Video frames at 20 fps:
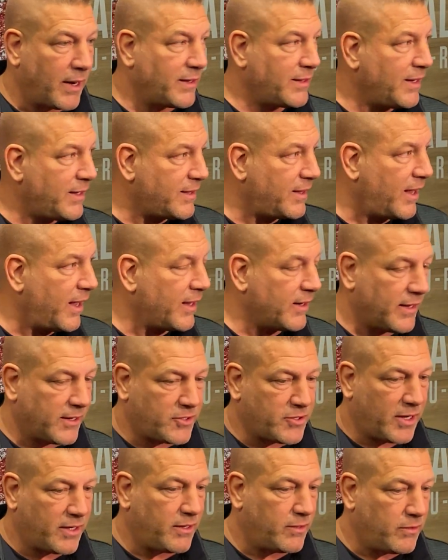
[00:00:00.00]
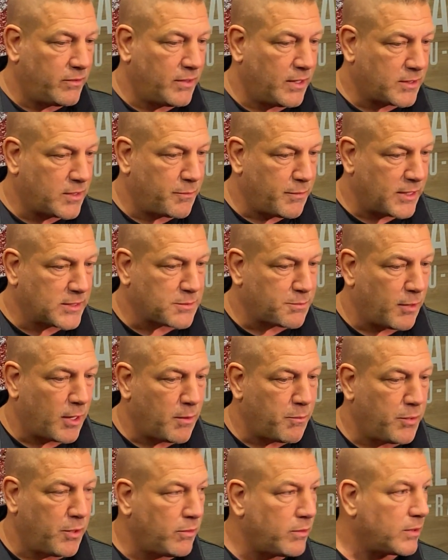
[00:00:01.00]
I did that. I tried to do that to the best of my
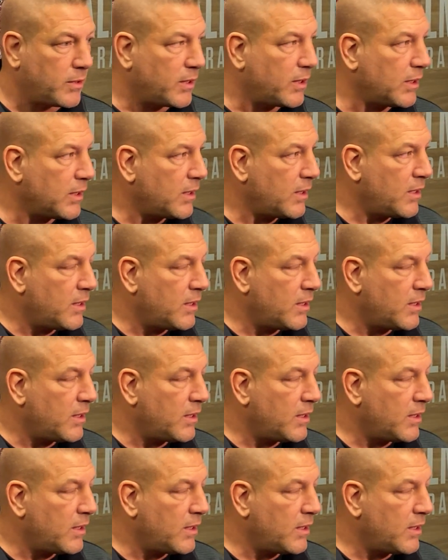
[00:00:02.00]
ability.